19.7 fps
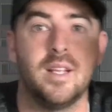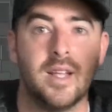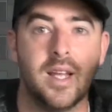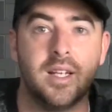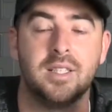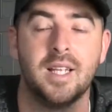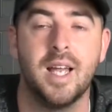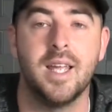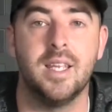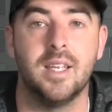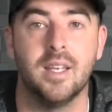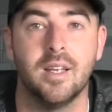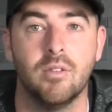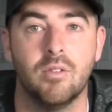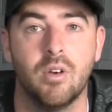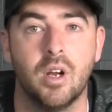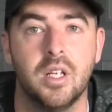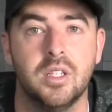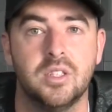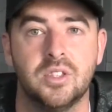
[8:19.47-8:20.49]
they take it,
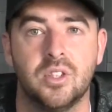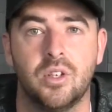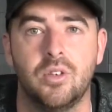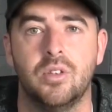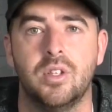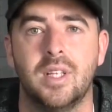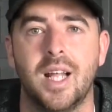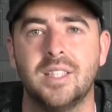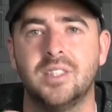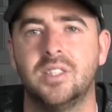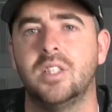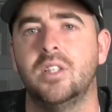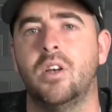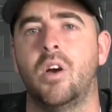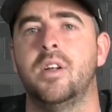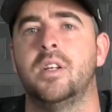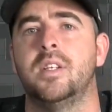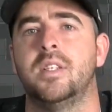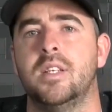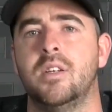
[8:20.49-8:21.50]
right? So that's the
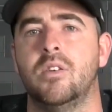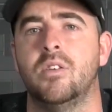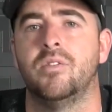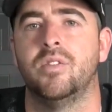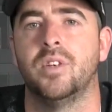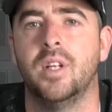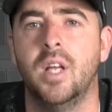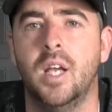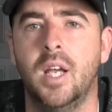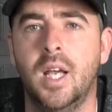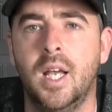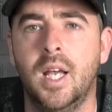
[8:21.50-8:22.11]
idea of it.